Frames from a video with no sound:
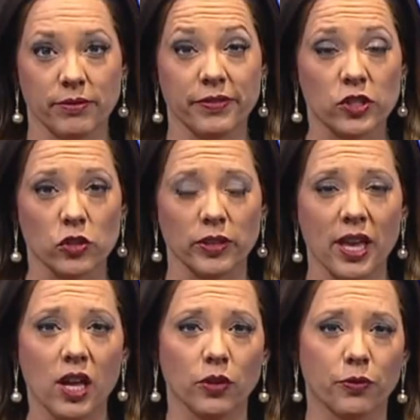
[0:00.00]
A vigil
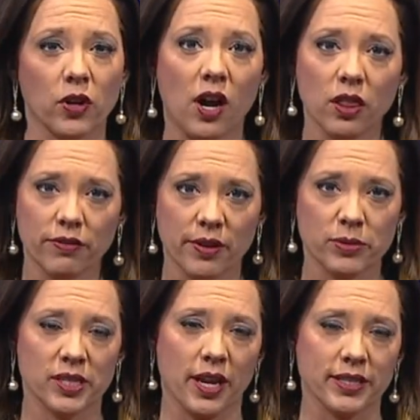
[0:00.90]
held for all of them
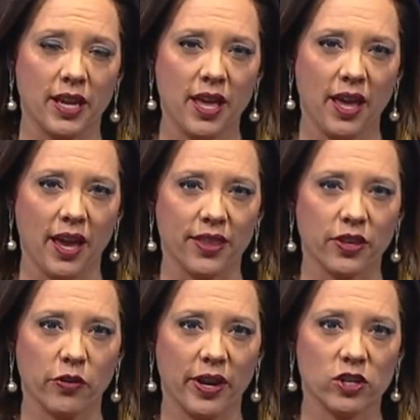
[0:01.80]
tonight at the
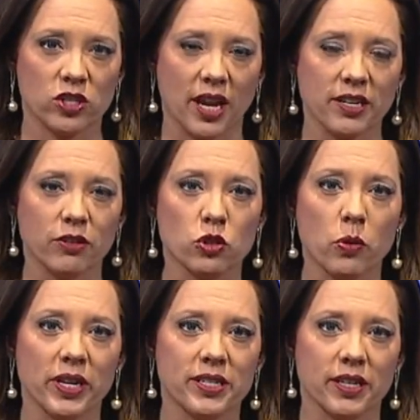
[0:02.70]
crash site near
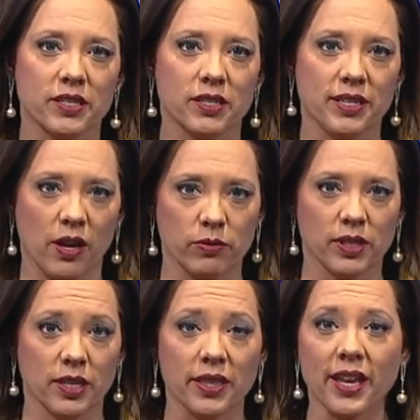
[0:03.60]
26 and
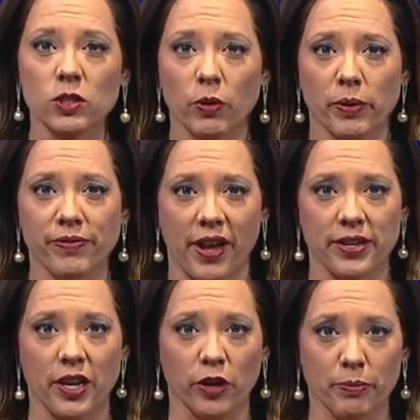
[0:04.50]
Townsend. And that is where we
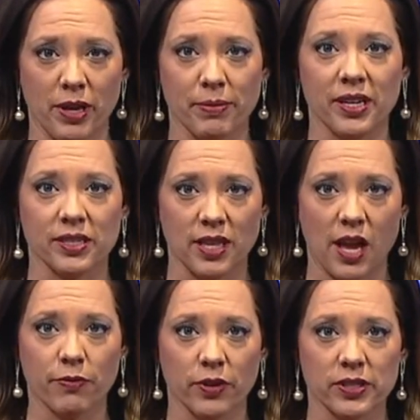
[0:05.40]
find Aaron Maben. He's
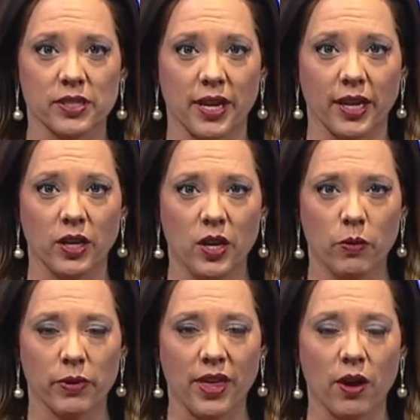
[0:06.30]
live for us tonight
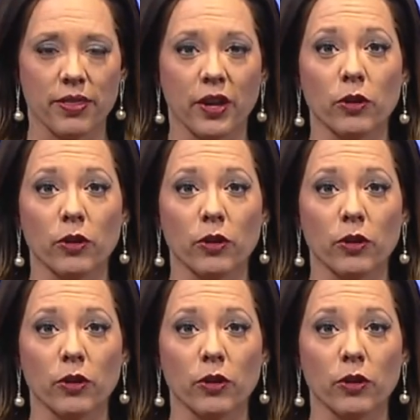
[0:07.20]
with how they